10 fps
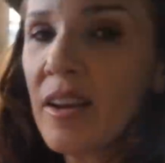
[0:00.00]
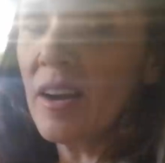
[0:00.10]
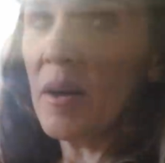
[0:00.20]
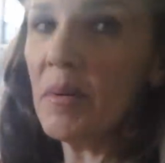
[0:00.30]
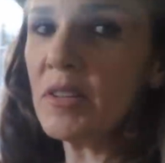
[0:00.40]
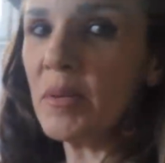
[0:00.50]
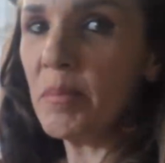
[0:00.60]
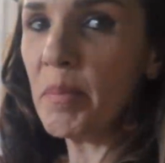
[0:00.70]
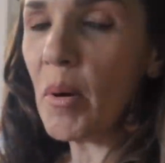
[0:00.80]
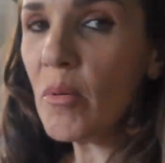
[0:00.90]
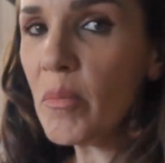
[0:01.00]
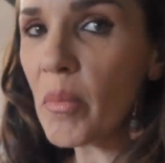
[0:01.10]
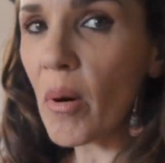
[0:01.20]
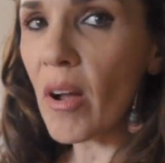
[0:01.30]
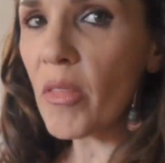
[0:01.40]
a bunch of bone
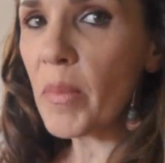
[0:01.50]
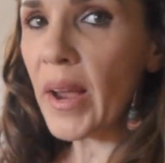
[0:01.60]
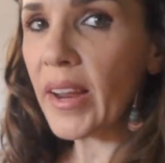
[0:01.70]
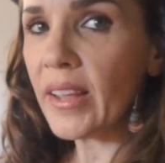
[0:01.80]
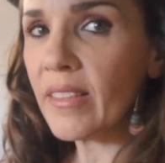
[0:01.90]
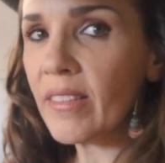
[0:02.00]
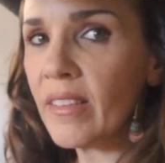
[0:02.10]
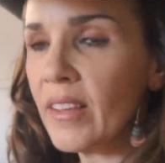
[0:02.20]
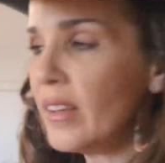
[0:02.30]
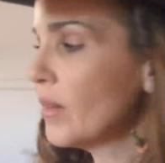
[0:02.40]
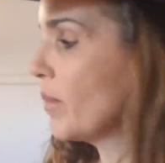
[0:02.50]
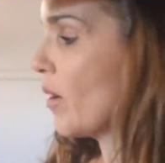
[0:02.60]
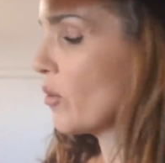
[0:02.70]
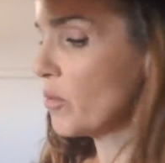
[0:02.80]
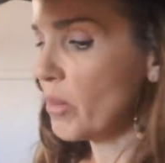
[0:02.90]
broth packets,
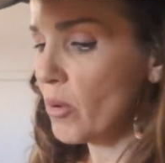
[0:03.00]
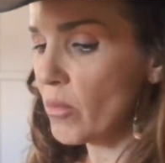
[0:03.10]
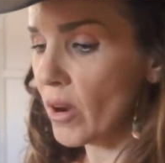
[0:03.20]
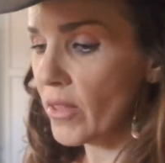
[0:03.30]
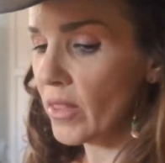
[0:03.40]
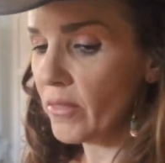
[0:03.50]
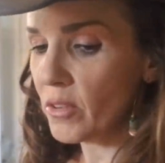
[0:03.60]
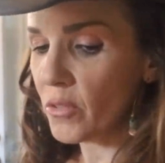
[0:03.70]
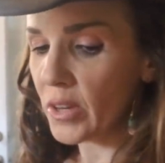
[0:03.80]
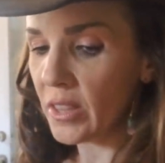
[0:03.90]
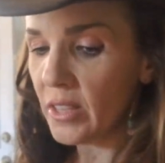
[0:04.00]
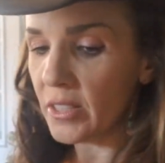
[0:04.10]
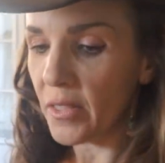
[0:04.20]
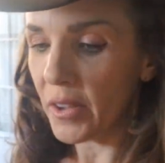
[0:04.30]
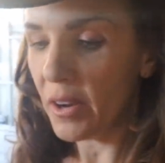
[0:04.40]
powdered bone broth. I love to drink these
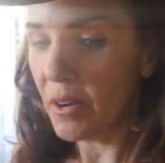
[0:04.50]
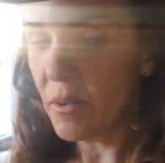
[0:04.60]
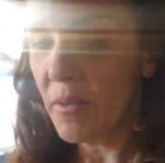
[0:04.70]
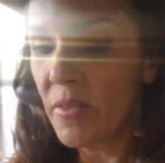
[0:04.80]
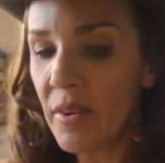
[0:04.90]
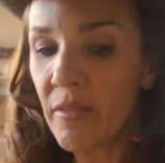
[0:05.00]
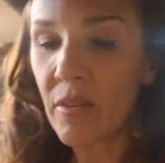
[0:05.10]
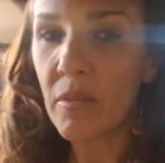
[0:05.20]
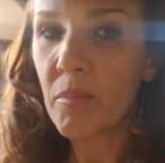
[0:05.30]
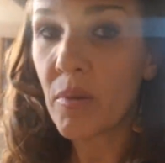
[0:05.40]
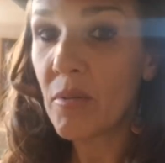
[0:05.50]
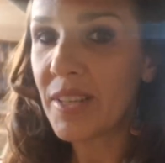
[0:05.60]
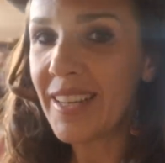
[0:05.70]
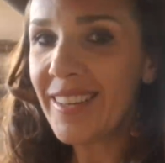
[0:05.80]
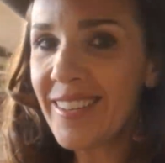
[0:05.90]
on the go. For
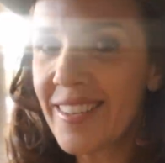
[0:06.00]
protein.